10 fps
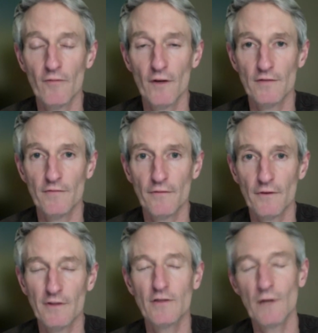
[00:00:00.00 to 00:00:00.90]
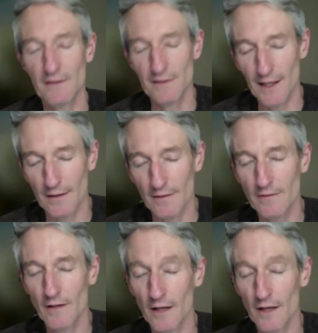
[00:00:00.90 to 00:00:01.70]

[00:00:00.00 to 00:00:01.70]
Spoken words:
as to an extent.